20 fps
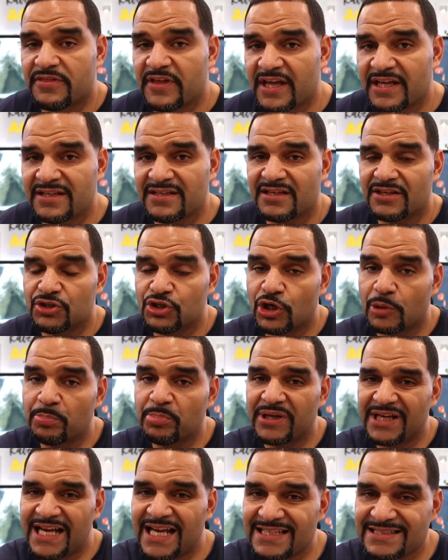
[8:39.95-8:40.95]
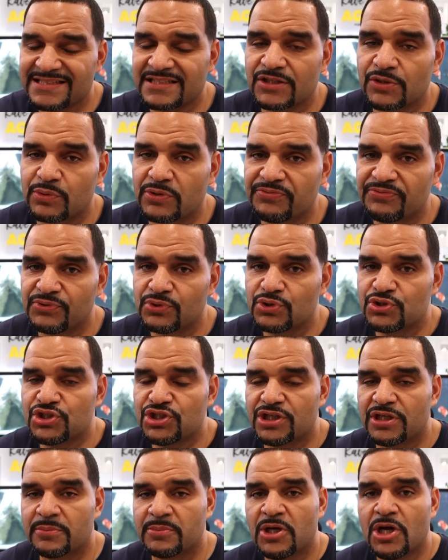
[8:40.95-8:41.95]
then your plants in the
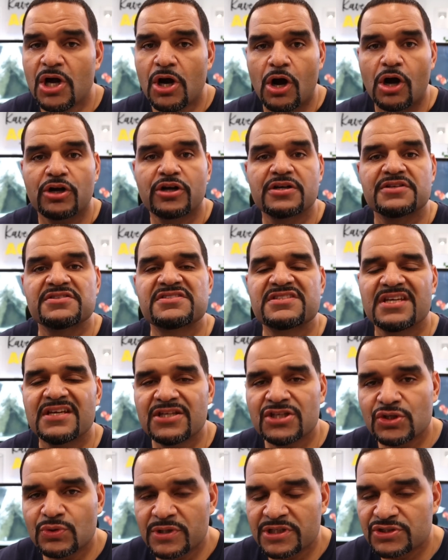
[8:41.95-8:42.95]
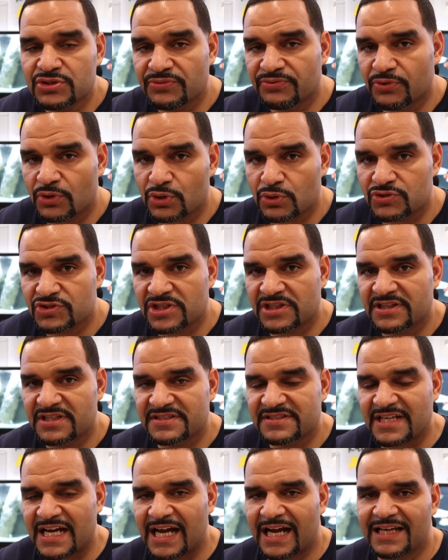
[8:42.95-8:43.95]
refugium are continuing to
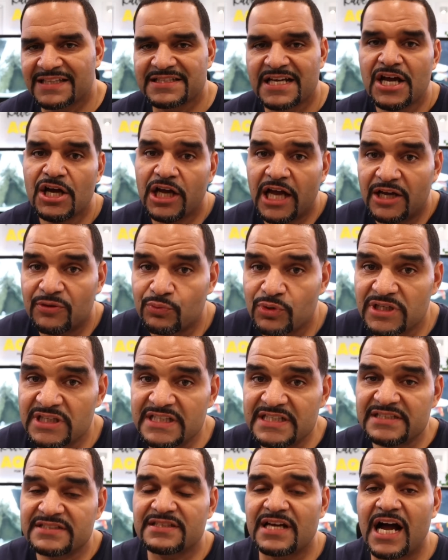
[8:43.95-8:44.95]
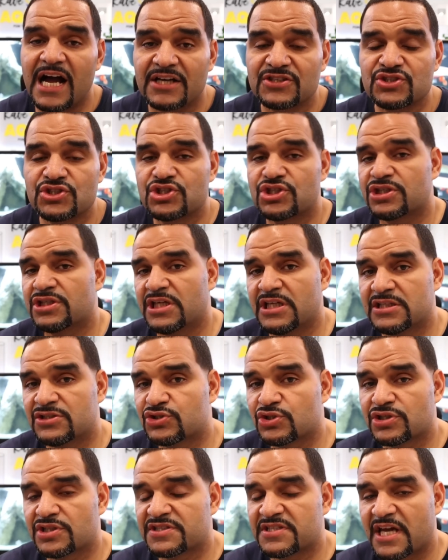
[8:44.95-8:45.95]
photosynthesize and release oxygen
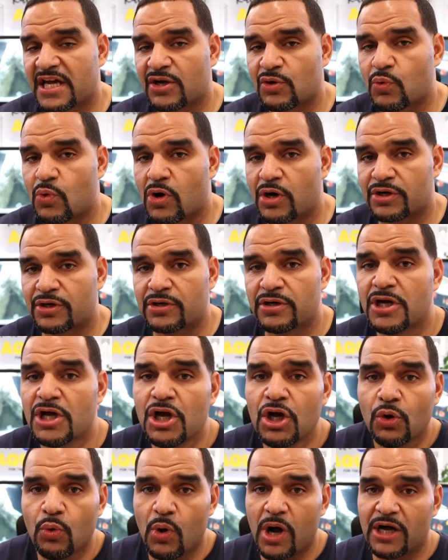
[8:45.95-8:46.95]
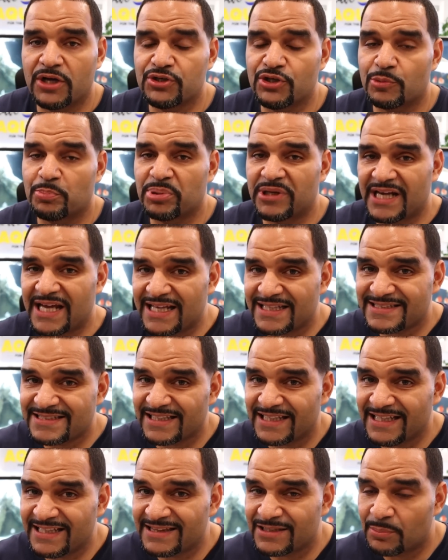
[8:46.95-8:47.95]
into the tank water, while your plants
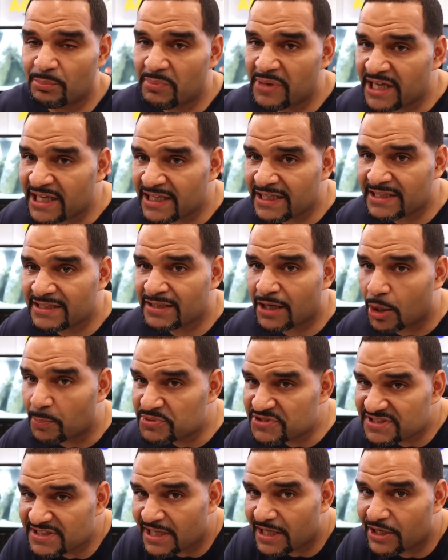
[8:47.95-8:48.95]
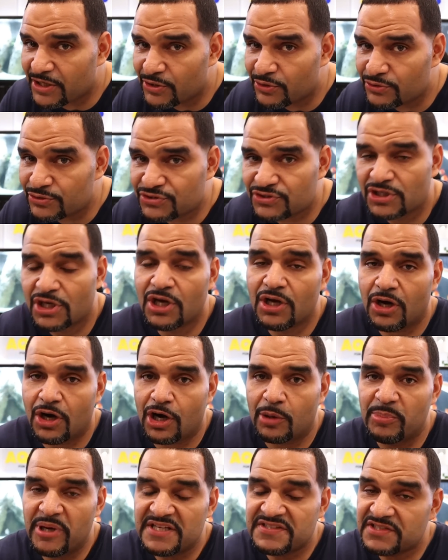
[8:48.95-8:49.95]
in the main upstairs
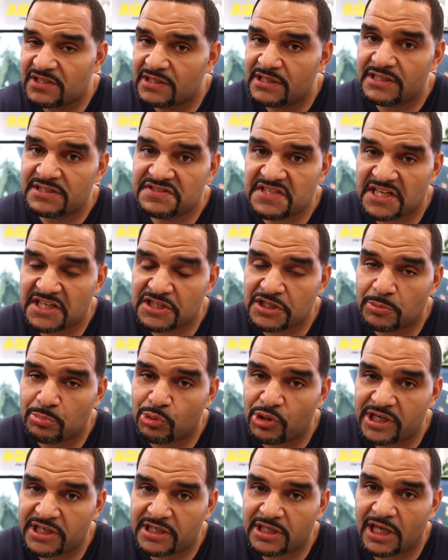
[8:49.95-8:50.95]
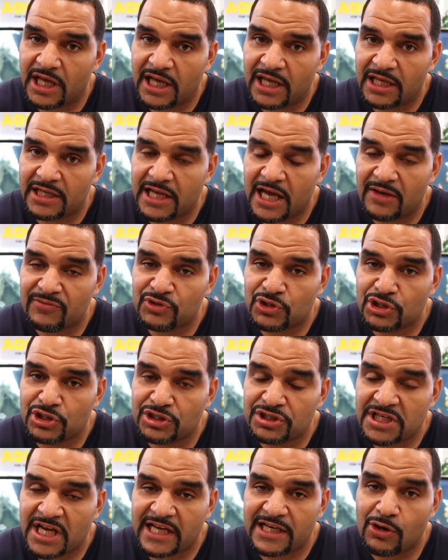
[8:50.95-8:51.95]
are basically taking a break and having a
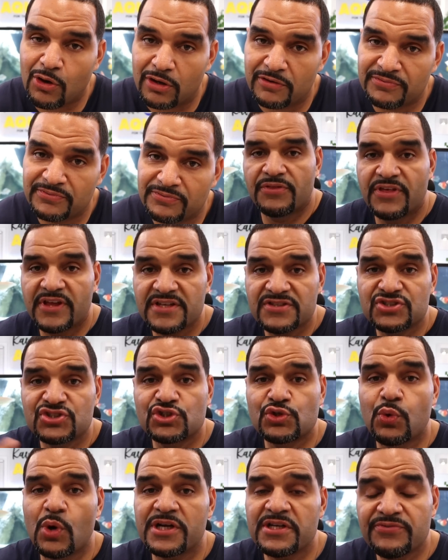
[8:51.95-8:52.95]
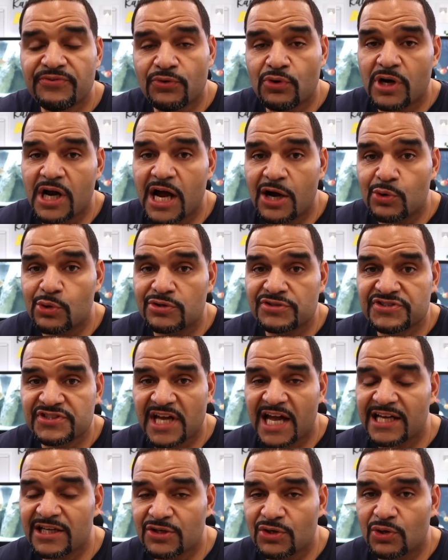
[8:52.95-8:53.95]
good night off. This 24-hour
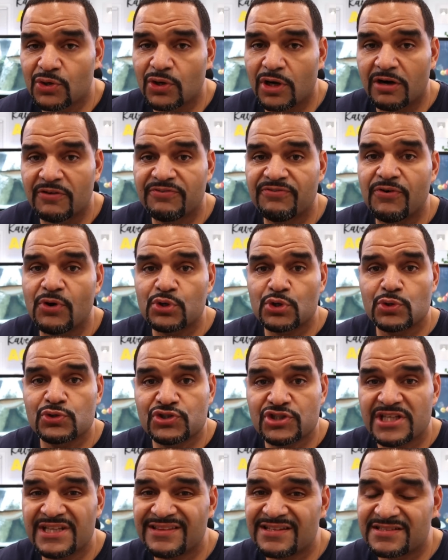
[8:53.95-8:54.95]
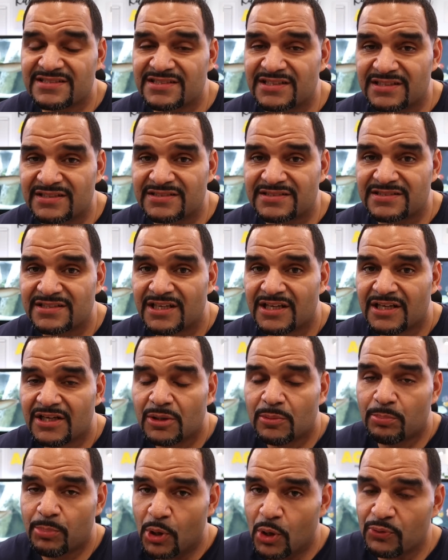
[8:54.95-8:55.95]
cycle of photosynthesis,
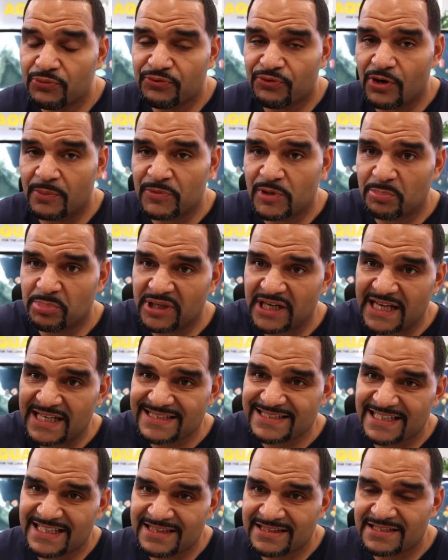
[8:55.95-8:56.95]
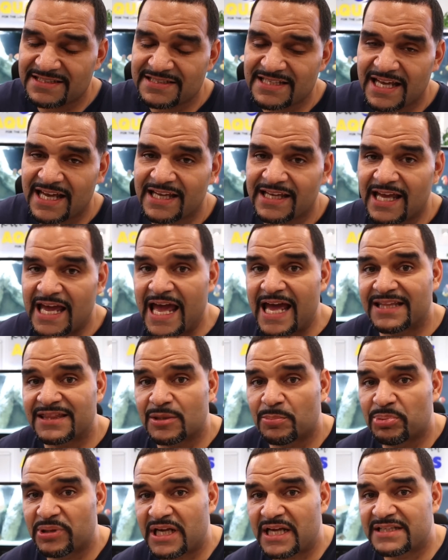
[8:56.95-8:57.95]
both from the plants in the tank and
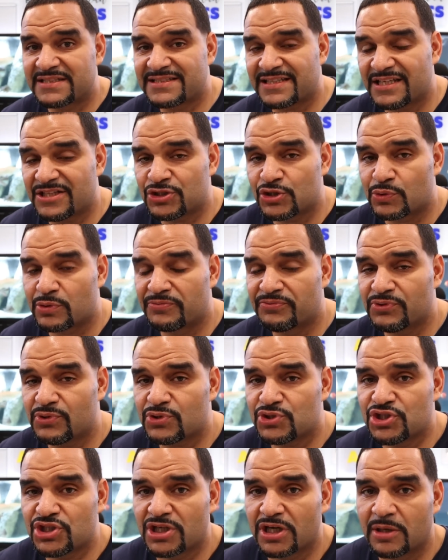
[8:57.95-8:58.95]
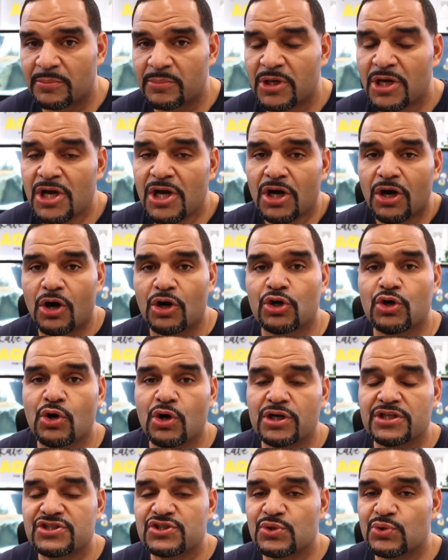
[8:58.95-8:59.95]
the plants in your refugium, are
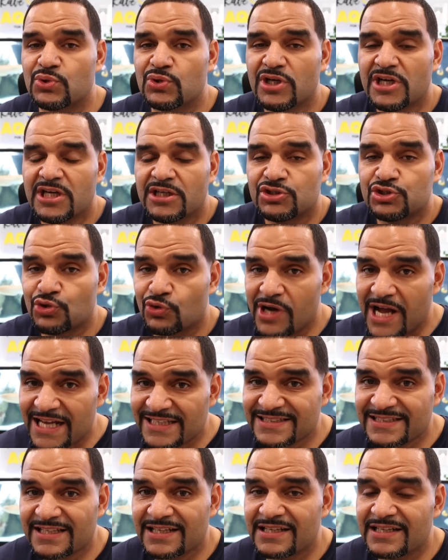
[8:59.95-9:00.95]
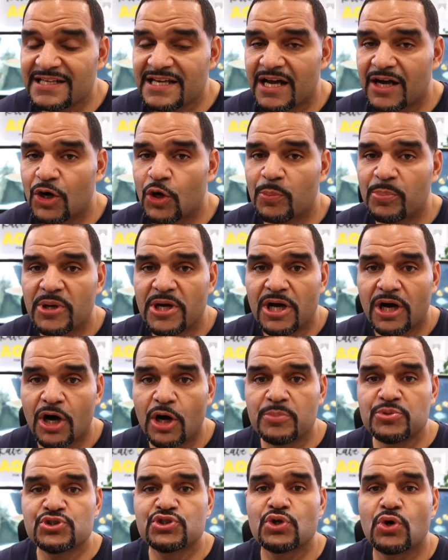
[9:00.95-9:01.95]
going to drastically help
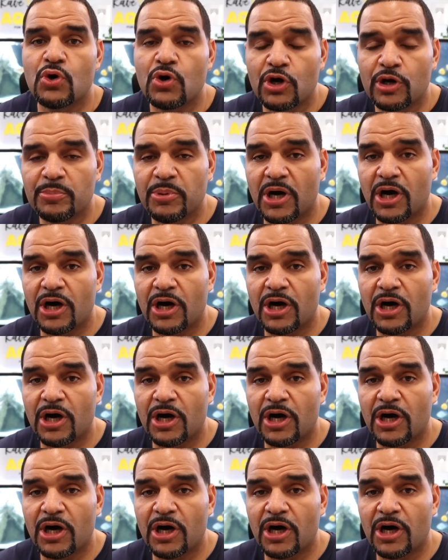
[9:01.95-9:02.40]
absorb